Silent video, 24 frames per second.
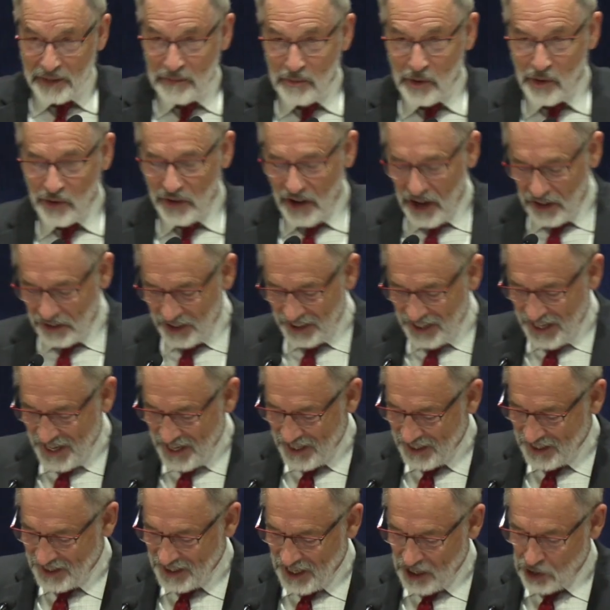move on the
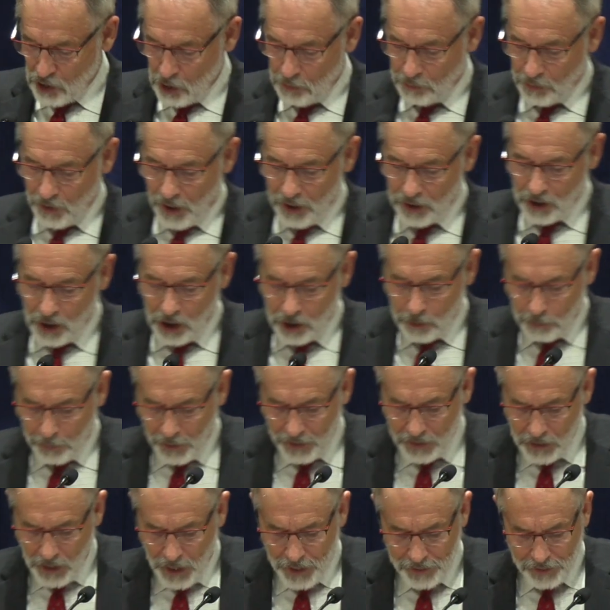canonization process.
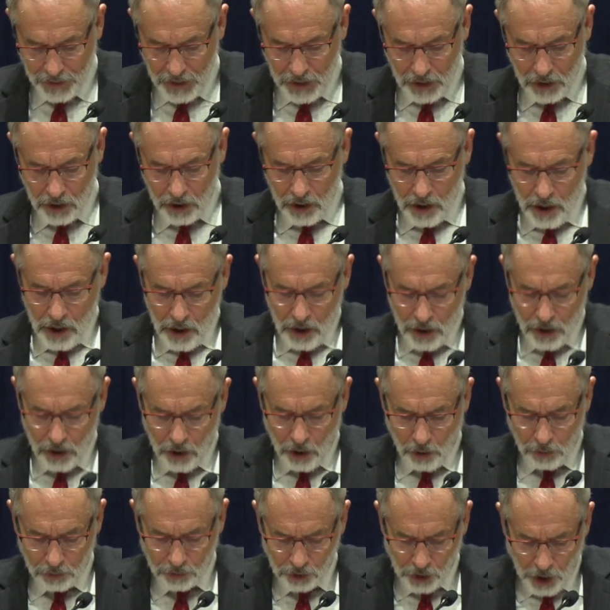But I think,
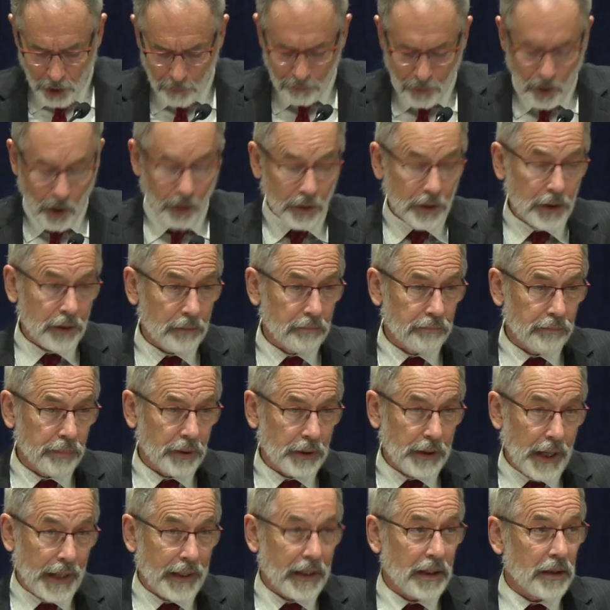John Paul II
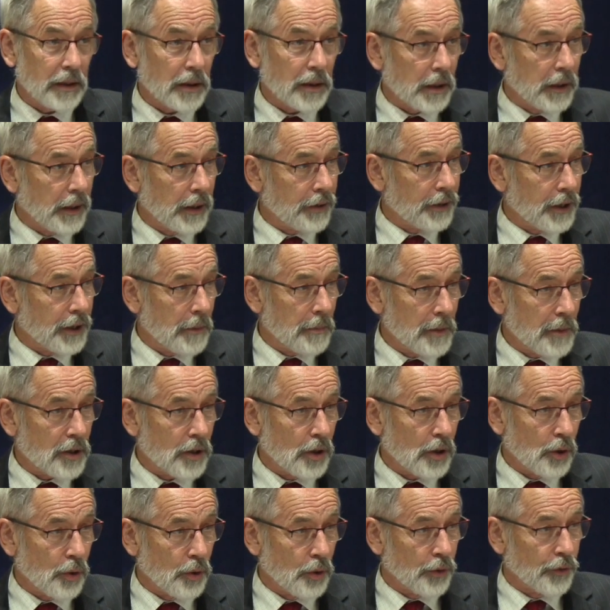declared him as the
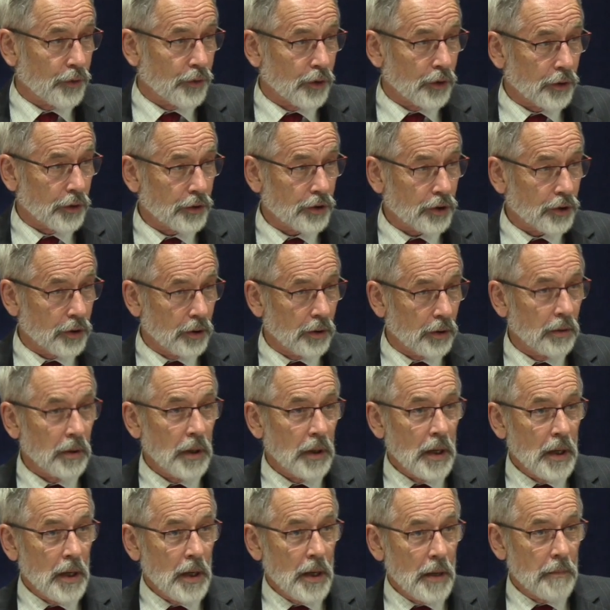universal
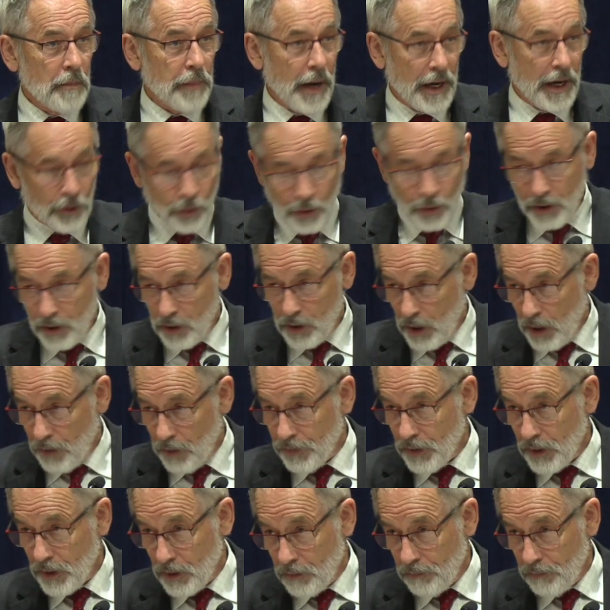patron
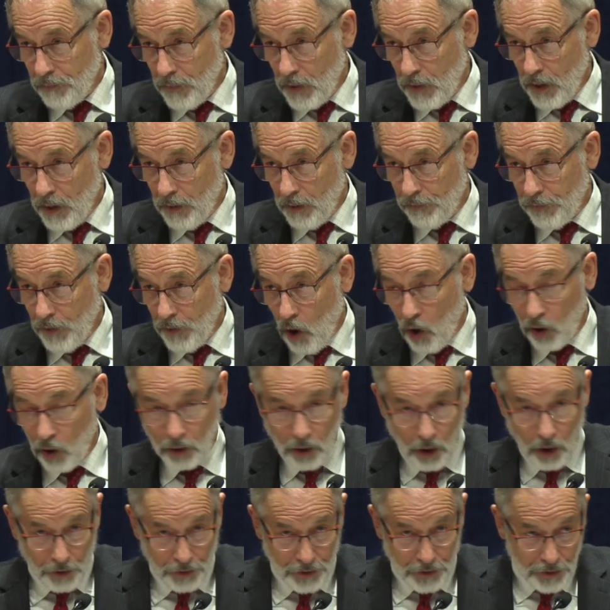of all
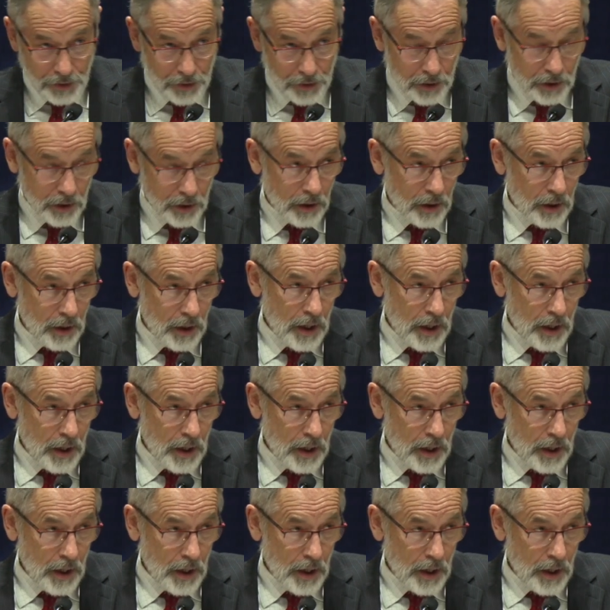artists.